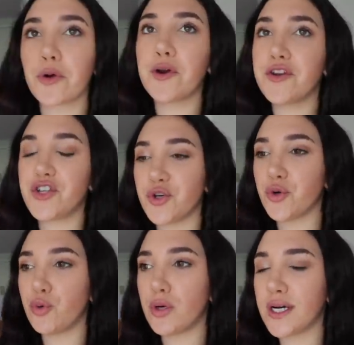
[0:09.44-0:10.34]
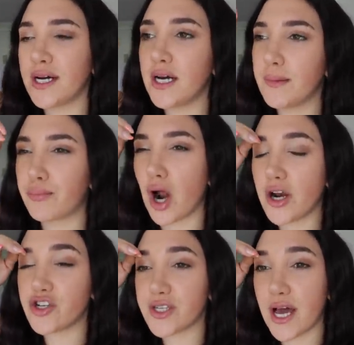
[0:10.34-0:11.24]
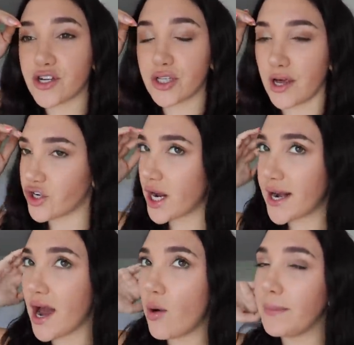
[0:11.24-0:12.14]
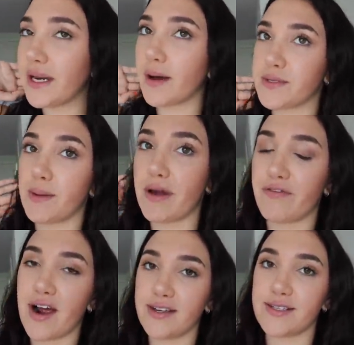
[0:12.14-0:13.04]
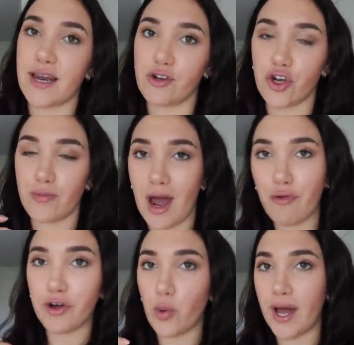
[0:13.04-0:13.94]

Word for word: We're going to brunch slash lunch right now. I'm meeting up with some of my friends and I'll show you my outfit